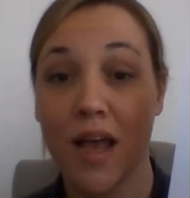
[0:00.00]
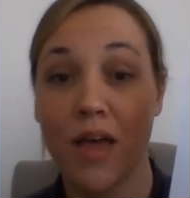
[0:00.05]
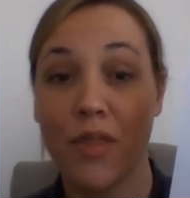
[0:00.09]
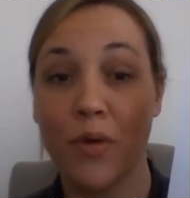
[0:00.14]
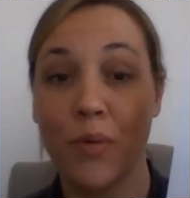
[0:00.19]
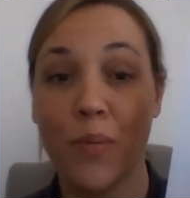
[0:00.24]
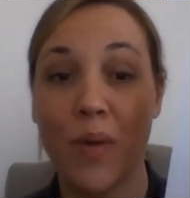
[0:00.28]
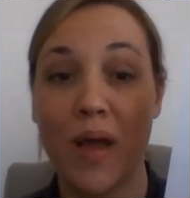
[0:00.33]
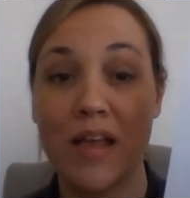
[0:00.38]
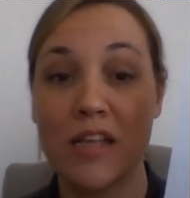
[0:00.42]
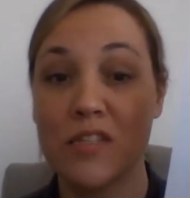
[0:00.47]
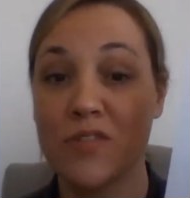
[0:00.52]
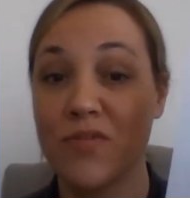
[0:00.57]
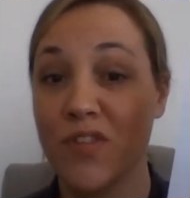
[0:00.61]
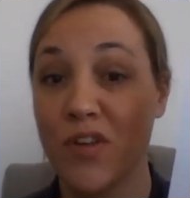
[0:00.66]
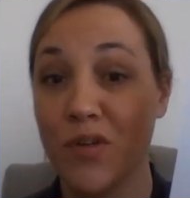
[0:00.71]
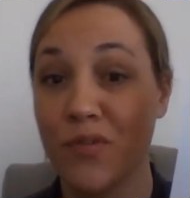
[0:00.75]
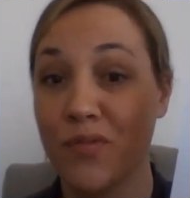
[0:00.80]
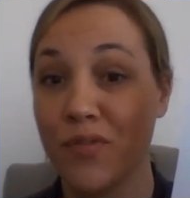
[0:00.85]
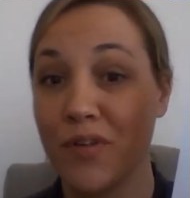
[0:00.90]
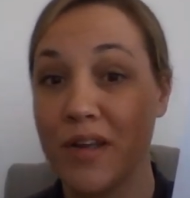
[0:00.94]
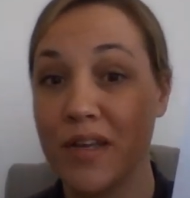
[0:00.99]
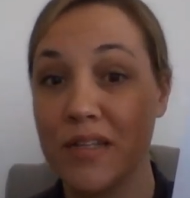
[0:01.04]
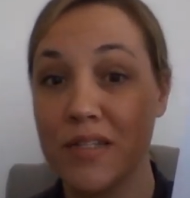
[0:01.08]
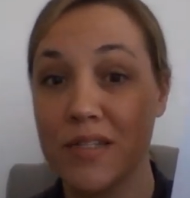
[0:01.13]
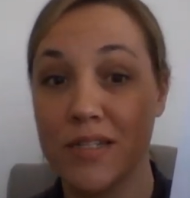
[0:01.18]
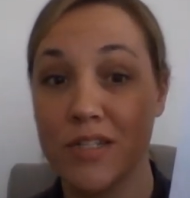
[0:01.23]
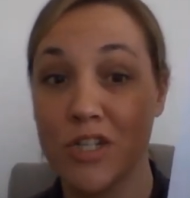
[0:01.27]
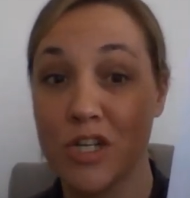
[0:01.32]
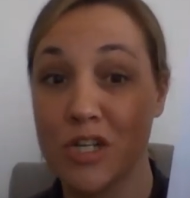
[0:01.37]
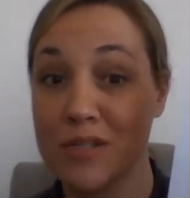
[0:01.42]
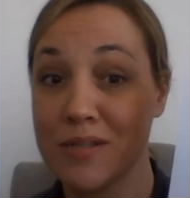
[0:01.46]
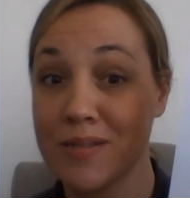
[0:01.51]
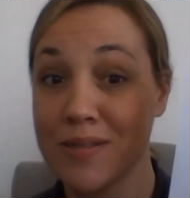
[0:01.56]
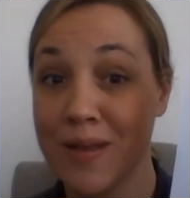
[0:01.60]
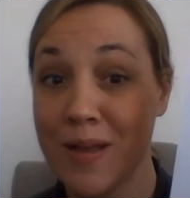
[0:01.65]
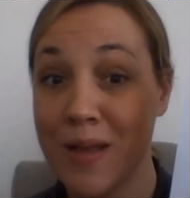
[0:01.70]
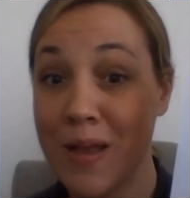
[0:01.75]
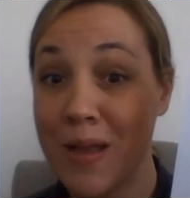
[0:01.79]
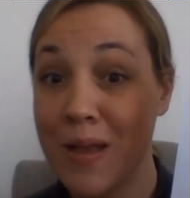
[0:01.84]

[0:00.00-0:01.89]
Otherwise, feel free to just